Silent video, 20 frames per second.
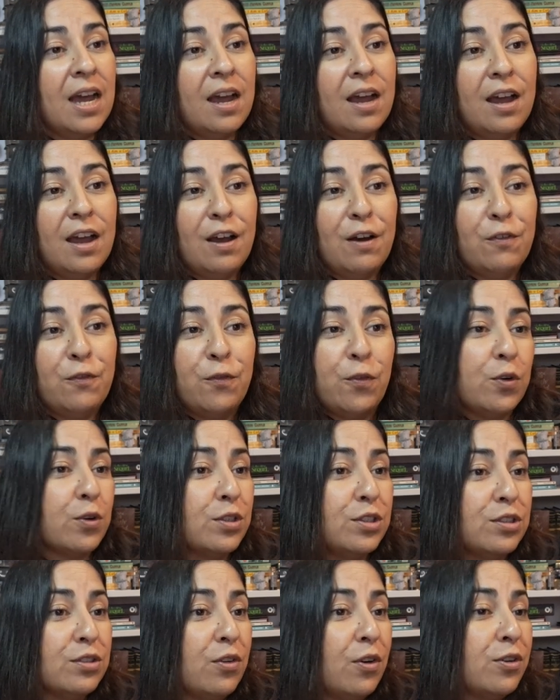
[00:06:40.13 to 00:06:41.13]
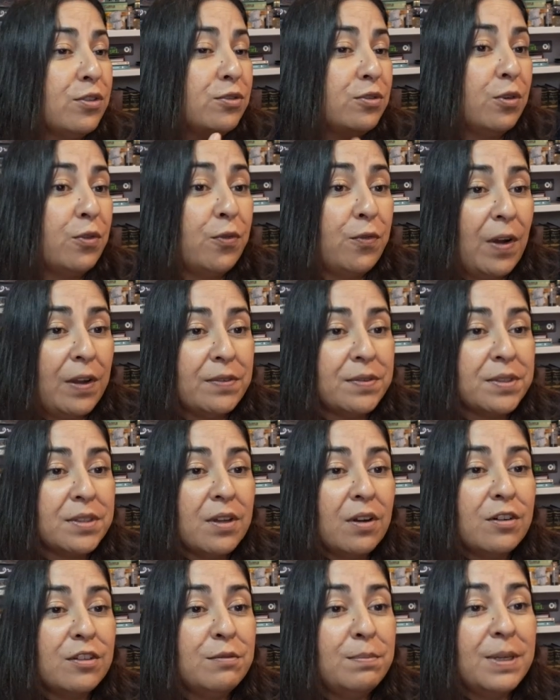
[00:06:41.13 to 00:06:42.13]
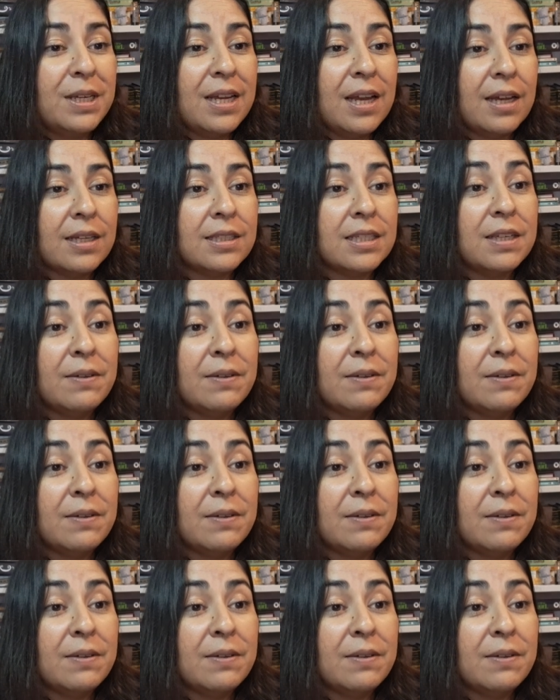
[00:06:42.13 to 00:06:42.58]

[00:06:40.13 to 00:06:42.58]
4 stars or 5 stars because